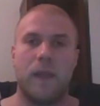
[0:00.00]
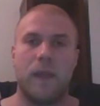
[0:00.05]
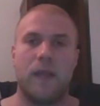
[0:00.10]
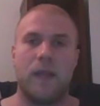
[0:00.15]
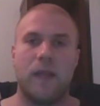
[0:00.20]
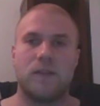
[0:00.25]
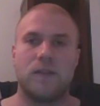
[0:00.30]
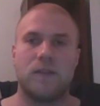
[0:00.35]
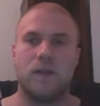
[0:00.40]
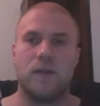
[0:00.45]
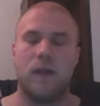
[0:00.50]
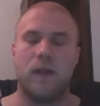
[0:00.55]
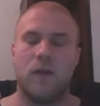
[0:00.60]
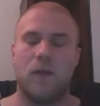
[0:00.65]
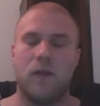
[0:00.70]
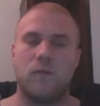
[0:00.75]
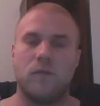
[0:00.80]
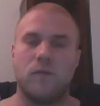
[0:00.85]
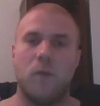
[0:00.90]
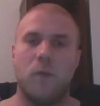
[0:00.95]
It's,
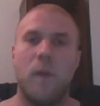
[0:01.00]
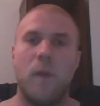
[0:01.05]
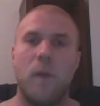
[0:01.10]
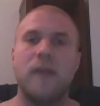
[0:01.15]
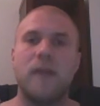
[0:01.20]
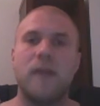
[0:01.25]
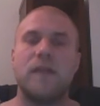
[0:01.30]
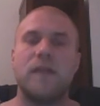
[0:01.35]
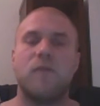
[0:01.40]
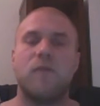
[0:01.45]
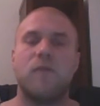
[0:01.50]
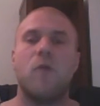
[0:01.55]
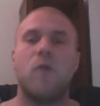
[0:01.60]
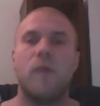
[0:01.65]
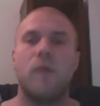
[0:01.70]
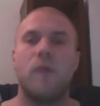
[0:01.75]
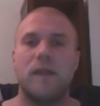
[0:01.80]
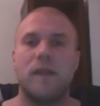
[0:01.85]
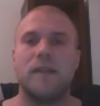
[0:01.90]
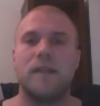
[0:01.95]
mobility for
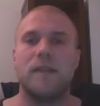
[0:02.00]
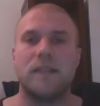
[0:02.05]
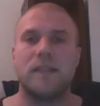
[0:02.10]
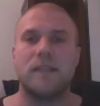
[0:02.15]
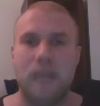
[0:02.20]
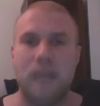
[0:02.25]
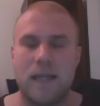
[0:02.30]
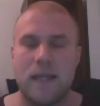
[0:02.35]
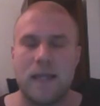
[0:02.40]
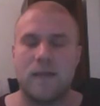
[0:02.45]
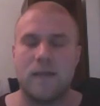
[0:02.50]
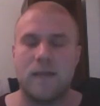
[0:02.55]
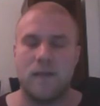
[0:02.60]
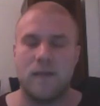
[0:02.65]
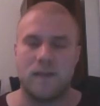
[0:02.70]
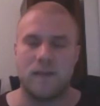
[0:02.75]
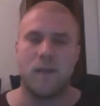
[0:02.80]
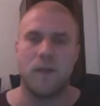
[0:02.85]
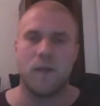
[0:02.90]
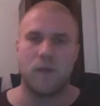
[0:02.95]
mobility's sake
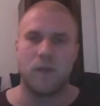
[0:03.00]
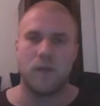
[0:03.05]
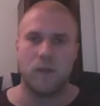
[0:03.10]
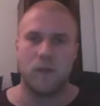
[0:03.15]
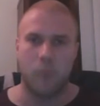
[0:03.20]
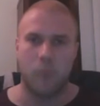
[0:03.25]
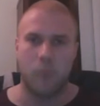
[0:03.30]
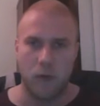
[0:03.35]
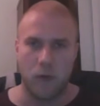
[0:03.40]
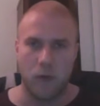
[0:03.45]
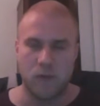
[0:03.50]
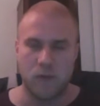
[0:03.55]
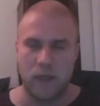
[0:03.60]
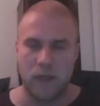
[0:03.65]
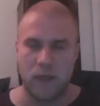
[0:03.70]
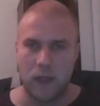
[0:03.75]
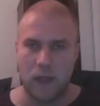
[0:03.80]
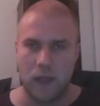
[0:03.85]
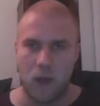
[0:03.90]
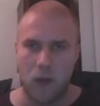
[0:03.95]
is something that bothers
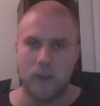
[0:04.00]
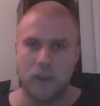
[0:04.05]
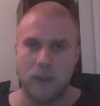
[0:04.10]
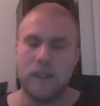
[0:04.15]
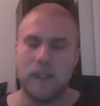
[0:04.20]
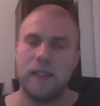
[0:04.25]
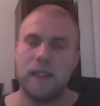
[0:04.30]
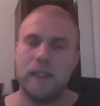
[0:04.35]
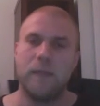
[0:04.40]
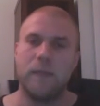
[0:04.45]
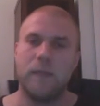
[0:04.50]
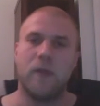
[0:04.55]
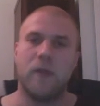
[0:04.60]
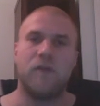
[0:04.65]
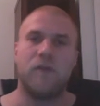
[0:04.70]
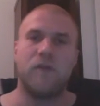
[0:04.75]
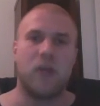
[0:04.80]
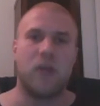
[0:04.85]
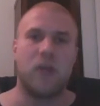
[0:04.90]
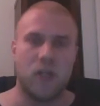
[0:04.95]
me a lot. But
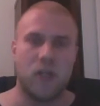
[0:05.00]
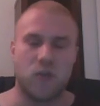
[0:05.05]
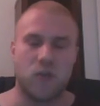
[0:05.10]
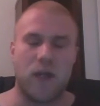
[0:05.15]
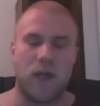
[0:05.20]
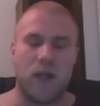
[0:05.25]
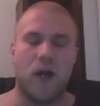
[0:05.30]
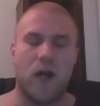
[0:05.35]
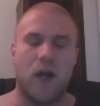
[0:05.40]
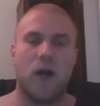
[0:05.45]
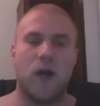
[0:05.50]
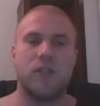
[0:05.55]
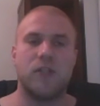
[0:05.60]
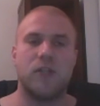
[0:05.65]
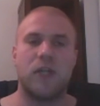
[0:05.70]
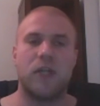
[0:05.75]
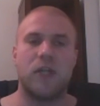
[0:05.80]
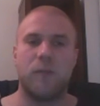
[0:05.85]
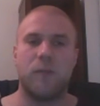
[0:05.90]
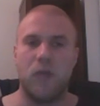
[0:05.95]
if you're going to train hard,
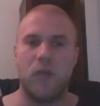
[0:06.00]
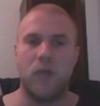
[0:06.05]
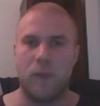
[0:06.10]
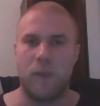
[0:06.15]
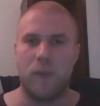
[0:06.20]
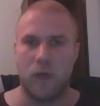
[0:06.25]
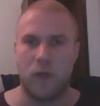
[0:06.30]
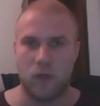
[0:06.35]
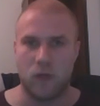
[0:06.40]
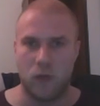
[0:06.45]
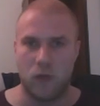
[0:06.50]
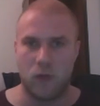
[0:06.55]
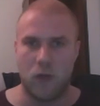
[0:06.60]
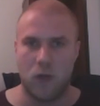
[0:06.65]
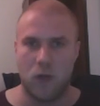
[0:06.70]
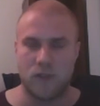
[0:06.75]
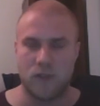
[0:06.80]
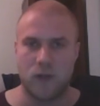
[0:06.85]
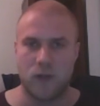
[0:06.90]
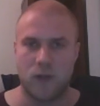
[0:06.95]
you're going to put your body through a
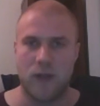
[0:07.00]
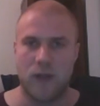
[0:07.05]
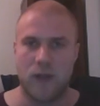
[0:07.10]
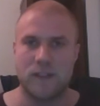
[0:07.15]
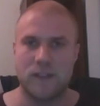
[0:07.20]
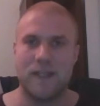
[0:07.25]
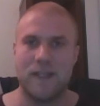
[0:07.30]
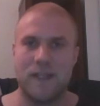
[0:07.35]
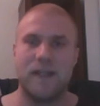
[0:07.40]
lot of stress.